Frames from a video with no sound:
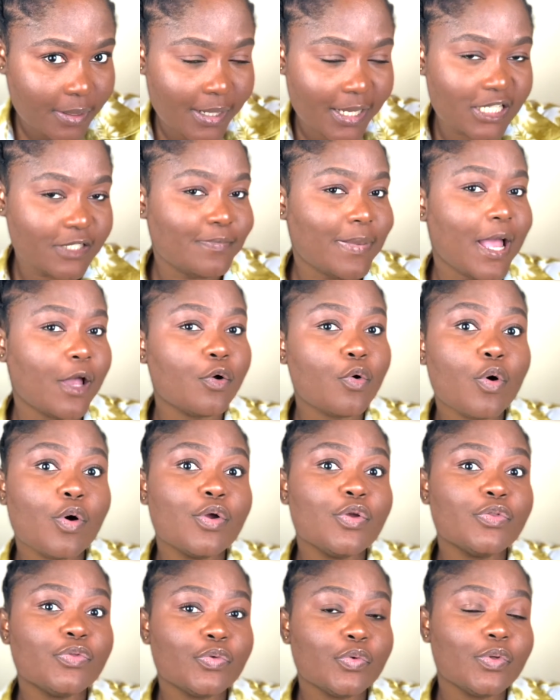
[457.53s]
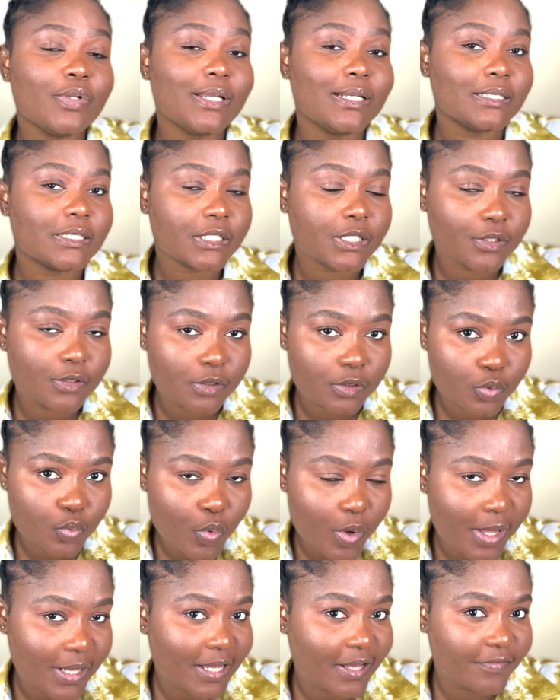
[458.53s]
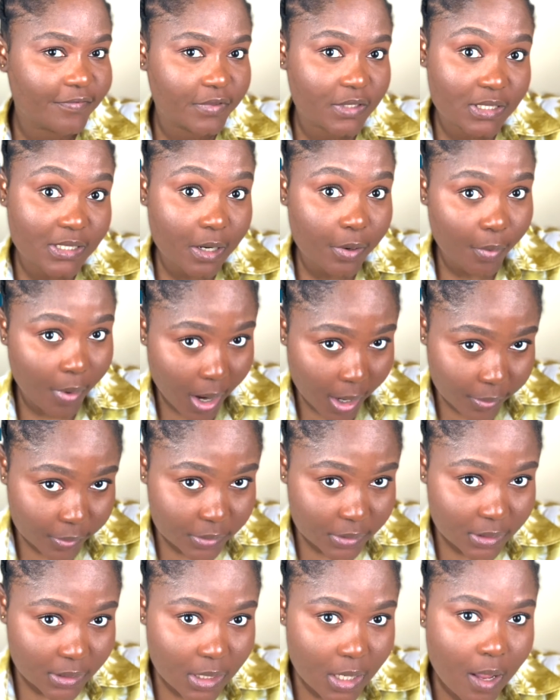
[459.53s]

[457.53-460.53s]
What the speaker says: is by going through the skilled worker visa route,